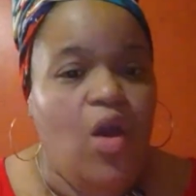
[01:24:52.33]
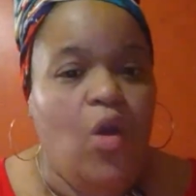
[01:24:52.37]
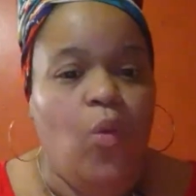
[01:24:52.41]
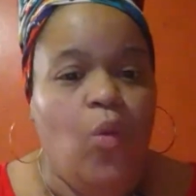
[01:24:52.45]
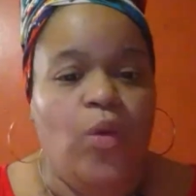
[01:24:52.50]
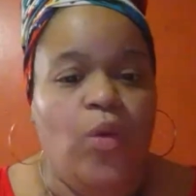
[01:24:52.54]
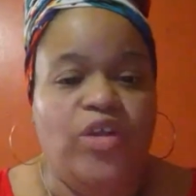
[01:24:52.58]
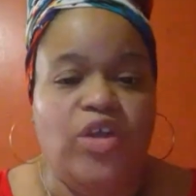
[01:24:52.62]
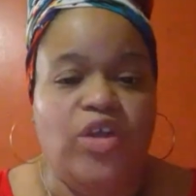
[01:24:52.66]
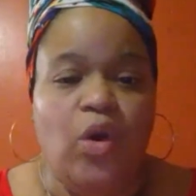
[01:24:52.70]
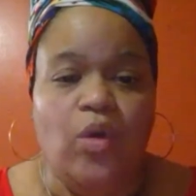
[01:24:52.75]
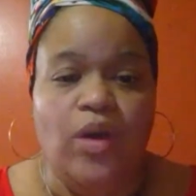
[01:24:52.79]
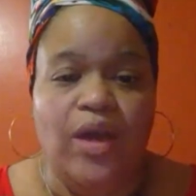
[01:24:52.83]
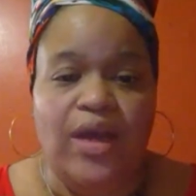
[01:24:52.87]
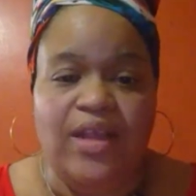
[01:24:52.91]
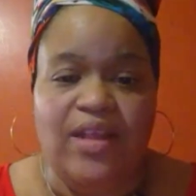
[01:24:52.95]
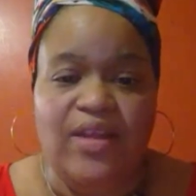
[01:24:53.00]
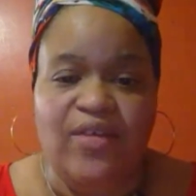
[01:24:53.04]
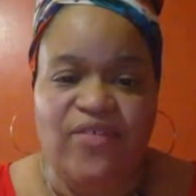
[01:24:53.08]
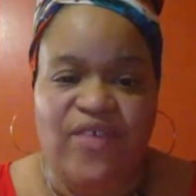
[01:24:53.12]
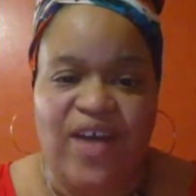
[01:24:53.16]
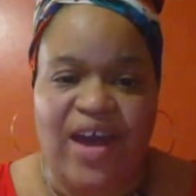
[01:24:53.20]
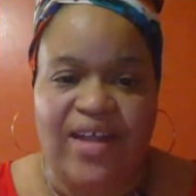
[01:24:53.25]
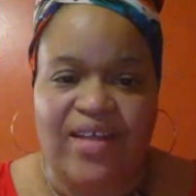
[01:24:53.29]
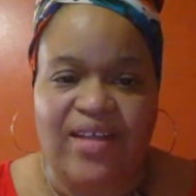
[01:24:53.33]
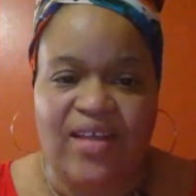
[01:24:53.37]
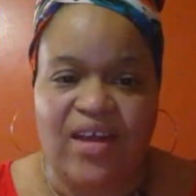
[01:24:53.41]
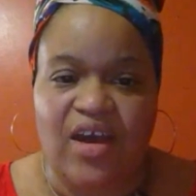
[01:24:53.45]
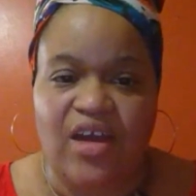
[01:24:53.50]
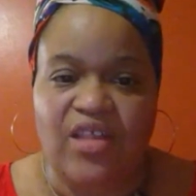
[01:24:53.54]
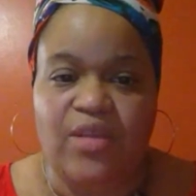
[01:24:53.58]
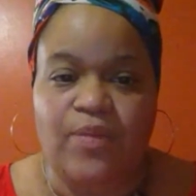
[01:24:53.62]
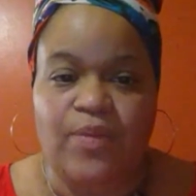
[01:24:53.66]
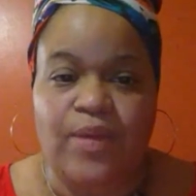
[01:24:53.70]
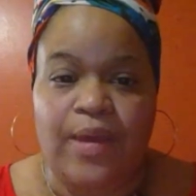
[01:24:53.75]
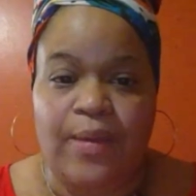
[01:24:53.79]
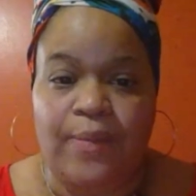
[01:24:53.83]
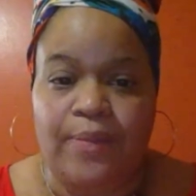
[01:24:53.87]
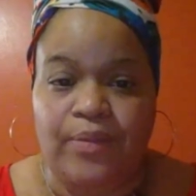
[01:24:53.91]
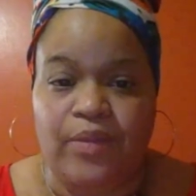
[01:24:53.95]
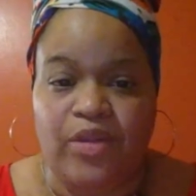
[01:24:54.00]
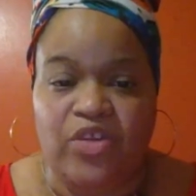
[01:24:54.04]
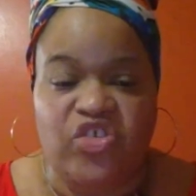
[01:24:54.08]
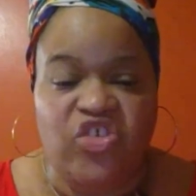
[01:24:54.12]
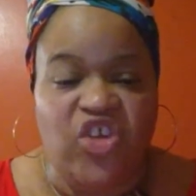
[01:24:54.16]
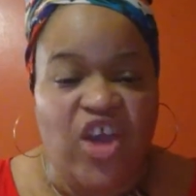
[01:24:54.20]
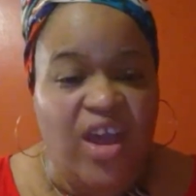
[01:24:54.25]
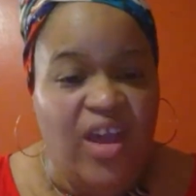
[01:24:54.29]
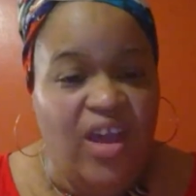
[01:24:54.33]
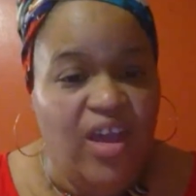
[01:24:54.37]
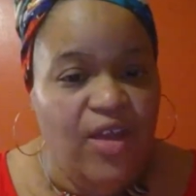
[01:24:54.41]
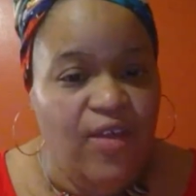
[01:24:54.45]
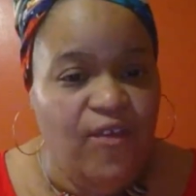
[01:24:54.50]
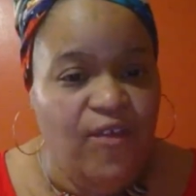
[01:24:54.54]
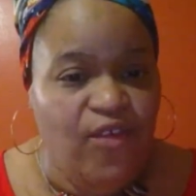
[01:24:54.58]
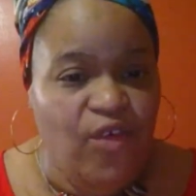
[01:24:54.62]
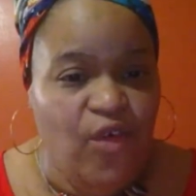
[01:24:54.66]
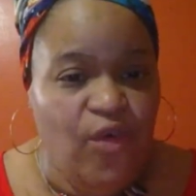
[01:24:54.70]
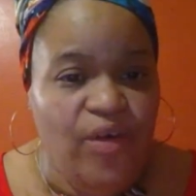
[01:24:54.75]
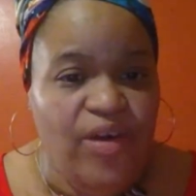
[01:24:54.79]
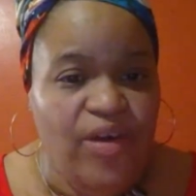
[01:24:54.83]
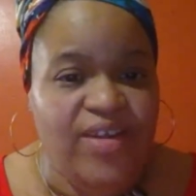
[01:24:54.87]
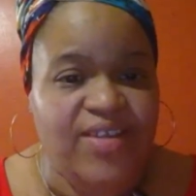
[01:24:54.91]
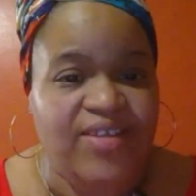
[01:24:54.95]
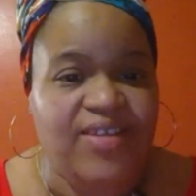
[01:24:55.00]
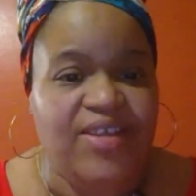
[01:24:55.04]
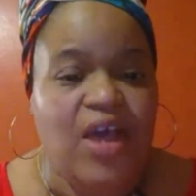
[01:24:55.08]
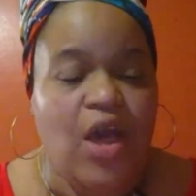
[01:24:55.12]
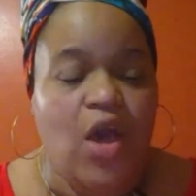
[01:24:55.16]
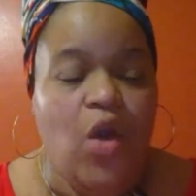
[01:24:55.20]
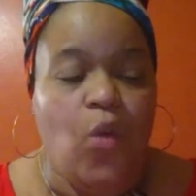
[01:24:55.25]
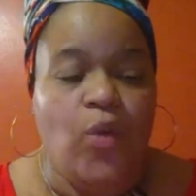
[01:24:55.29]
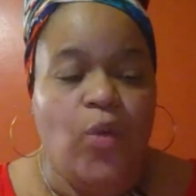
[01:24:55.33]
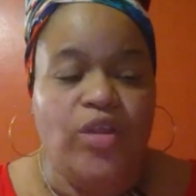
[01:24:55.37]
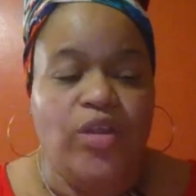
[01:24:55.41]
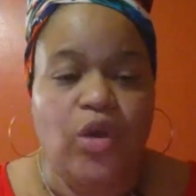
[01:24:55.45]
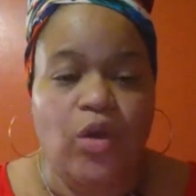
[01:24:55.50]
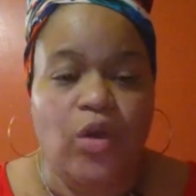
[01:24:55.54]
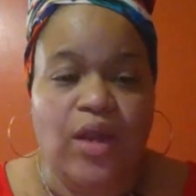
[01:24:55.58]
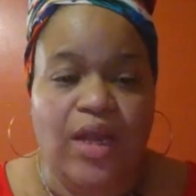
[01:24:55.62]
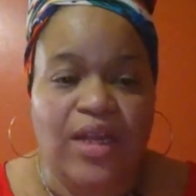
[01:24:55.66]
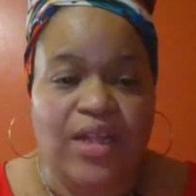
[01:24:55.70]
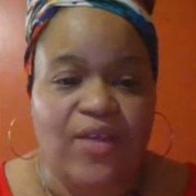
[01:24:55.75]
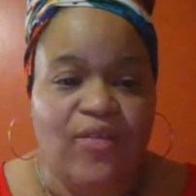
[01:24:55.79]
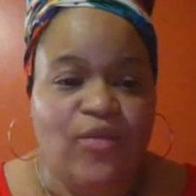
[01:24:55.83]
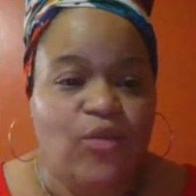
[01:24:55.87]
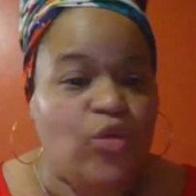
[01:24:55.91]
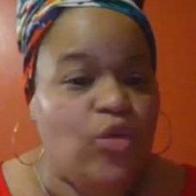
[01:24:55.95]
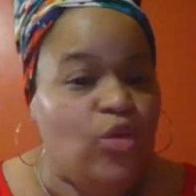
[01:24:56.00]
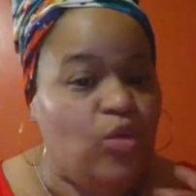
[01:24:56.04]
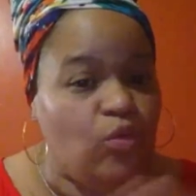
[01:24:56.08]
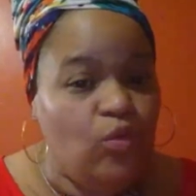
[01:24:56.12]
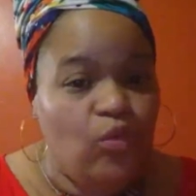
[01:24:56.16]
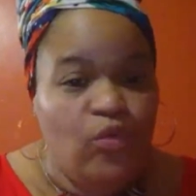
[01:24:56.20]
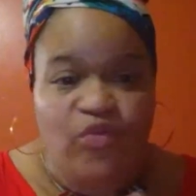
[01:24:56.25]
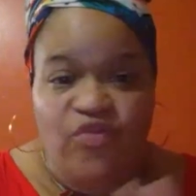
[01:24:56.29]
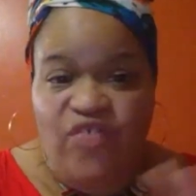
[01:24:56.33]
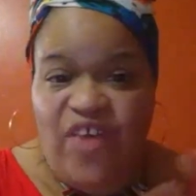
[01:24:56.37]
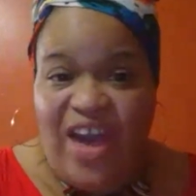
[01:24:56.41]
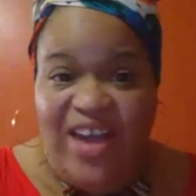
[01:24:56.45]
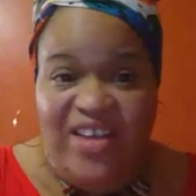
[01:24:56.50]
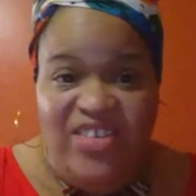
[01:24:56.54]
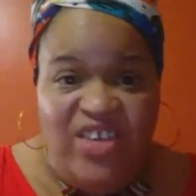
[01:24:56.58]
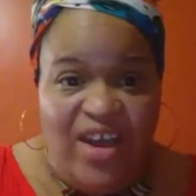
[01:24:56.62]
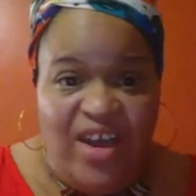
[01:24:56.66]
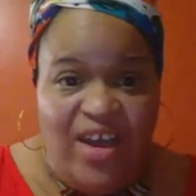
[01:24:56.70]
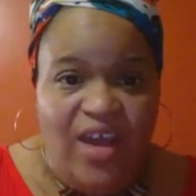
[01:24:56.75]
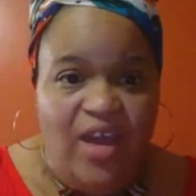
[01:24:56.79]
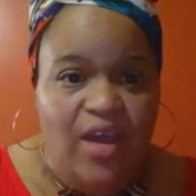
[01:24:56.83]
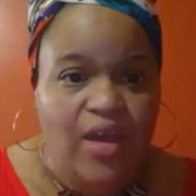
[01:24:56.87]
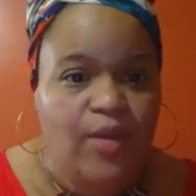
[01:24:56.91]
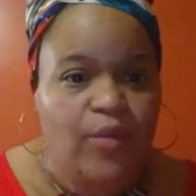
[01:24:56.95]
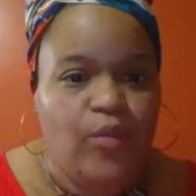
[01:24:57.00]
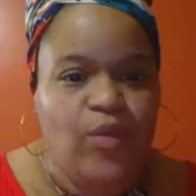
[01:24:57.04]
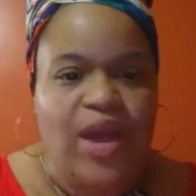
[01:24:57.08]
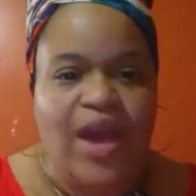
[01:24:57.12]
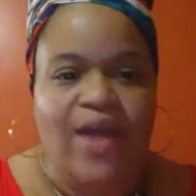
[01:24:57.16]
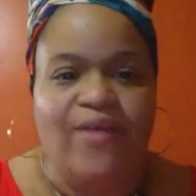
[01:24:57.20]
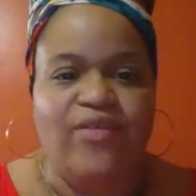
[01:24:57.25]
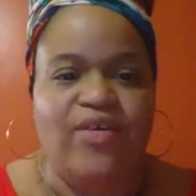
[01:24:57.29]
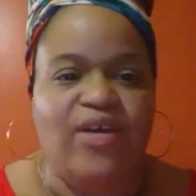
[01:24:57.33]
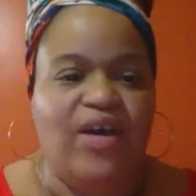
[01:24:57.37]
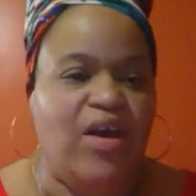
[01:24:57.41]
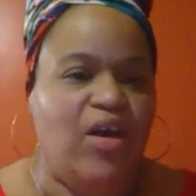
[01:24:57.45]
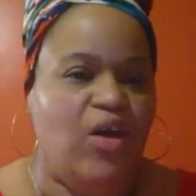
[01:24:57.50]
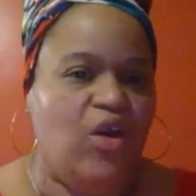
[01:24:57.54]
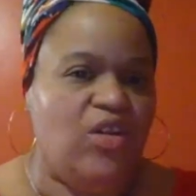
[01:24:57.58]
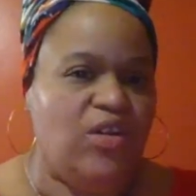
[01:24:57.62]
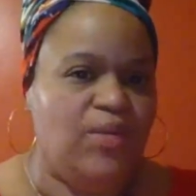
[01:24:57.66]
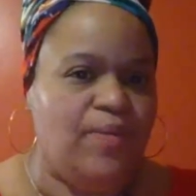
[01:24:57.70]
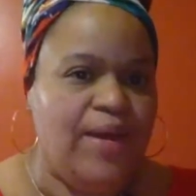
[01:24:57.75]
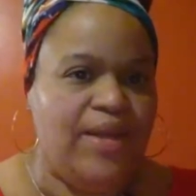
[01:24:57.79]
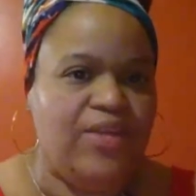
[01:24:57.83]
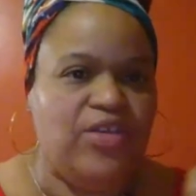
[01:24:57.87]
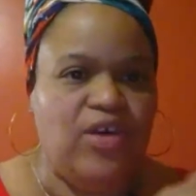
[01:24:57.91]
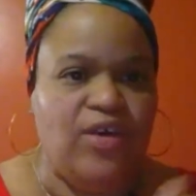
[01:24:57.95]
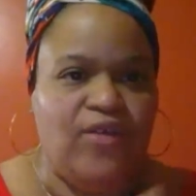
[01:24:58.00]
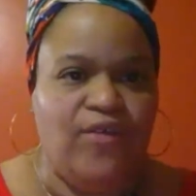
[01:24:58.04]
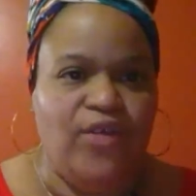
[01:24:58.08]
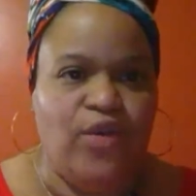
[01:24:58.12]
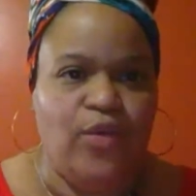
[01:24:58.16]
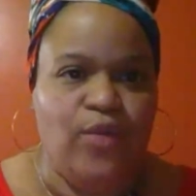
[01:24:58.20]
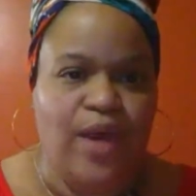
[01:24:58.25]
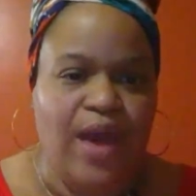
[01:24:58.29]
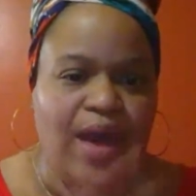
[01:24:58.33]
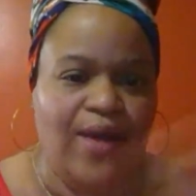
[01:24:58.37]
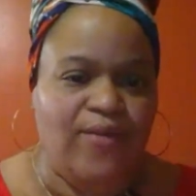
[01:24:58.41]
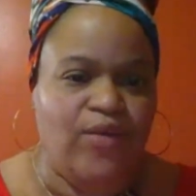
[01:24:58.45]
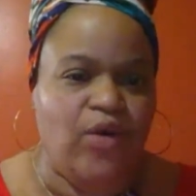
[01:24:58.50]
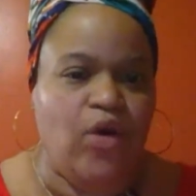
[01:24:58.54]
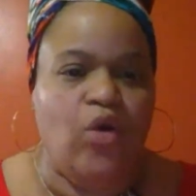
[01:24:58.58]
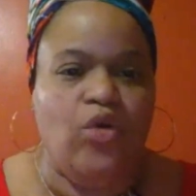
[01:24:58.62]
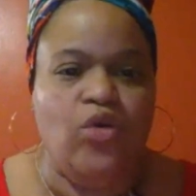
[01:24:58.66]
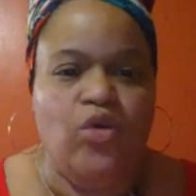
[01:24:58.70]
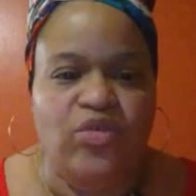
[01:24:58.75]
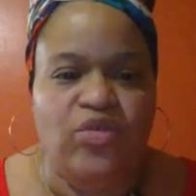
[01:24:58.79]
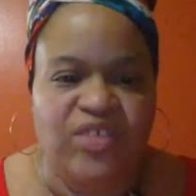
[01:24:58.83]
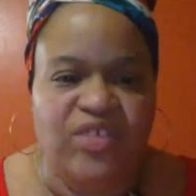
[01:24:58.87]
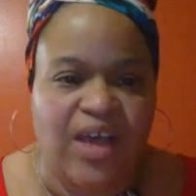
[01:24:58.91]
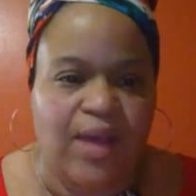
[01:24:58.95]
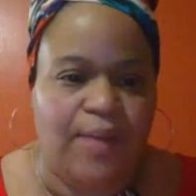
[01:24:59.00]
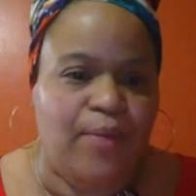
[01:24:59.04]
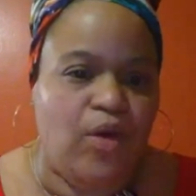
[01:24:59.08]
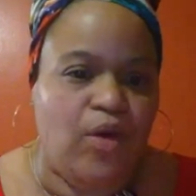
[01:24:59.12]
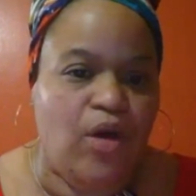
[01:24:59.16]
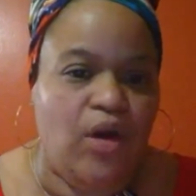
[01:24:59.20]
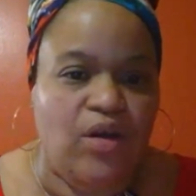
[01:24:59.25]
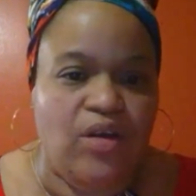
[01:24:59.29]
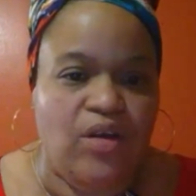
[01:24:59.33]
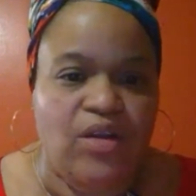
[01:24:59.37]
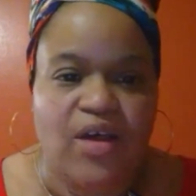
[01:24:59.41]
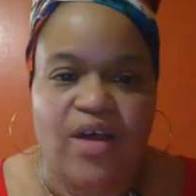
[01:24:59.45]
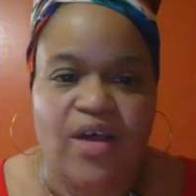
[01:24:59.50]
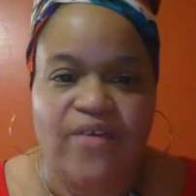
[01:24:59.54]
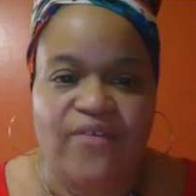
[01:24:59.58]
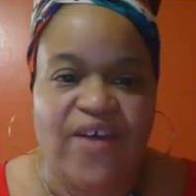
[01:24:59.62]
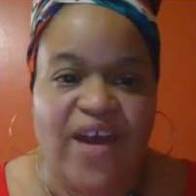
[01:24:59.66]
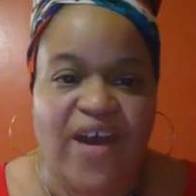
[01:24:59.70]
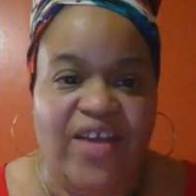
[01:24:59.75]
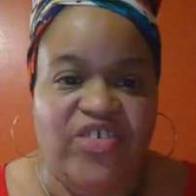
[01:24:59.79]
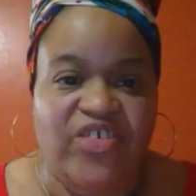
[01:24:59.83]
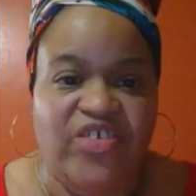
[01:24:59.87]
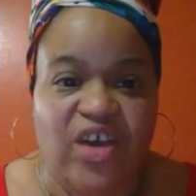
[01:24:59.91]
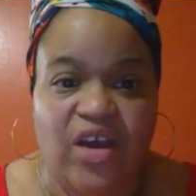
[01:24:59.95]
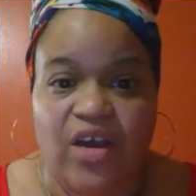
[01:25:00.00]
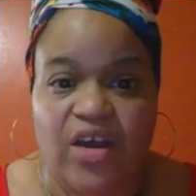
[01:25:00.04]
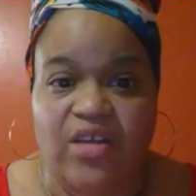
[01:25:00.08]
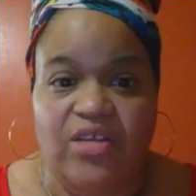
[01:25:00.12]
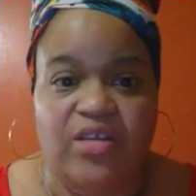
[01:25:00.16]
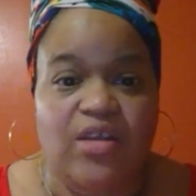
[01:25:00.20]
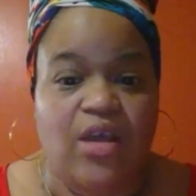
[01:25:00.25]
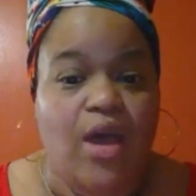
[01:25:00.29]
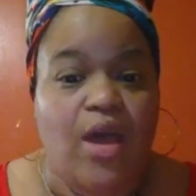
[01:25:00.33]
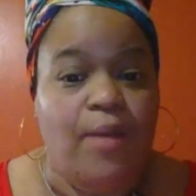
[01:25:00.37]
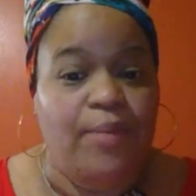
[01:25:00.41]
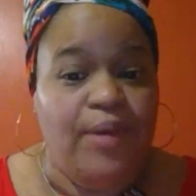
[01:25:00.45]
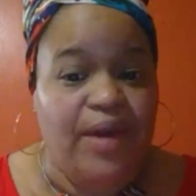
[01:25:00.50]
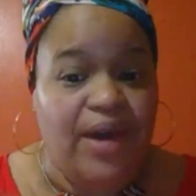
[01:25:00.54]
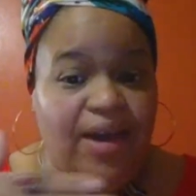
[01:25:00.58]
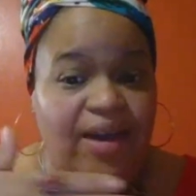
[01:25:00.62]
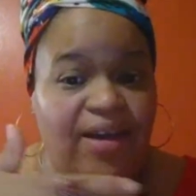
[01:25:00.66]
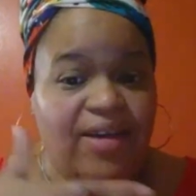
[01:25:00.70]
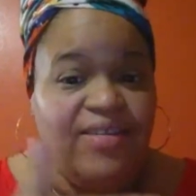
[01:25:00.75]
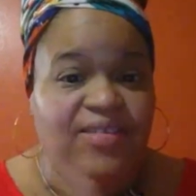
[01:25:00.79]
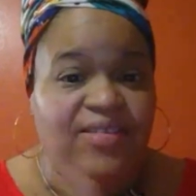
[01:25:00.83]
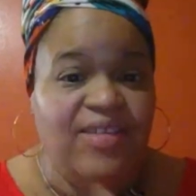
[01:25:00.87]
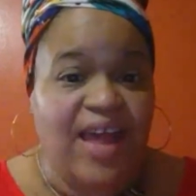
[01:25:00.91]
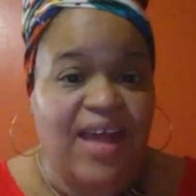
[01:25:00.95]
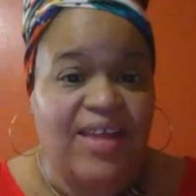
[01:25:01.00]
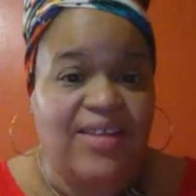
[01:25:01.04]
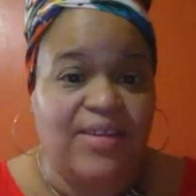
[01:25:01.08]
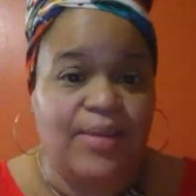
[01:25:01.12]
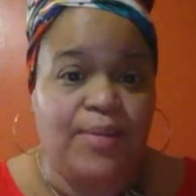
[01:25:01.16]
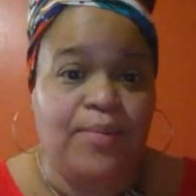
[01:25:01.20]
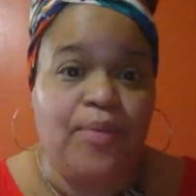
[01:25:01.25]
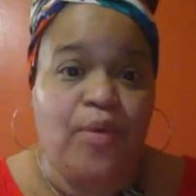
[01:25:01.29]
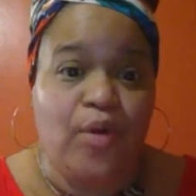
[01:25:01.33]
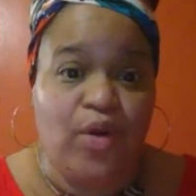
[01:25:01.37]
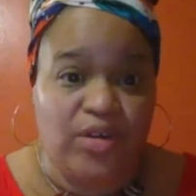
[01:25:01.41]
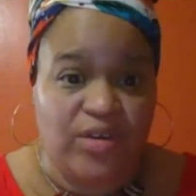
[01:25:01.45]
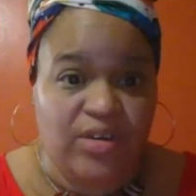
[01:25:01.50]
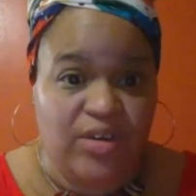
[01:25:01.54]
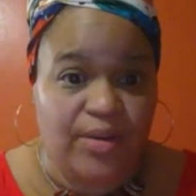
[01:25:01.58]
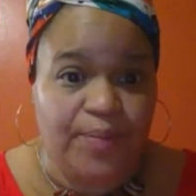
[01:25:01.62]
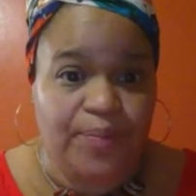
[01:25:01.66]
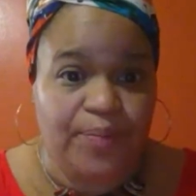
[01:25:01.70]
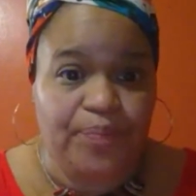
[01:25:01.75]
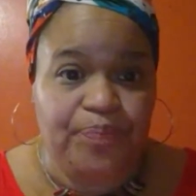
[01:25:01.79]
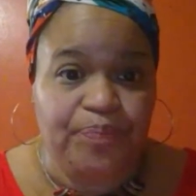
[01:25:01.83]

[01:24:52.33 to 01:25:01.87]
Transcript: We don't like the fact that other people are checking for us. We don't like the fact checking. We have on Debate Talk we have a whole new segment called fact checking, because that's important.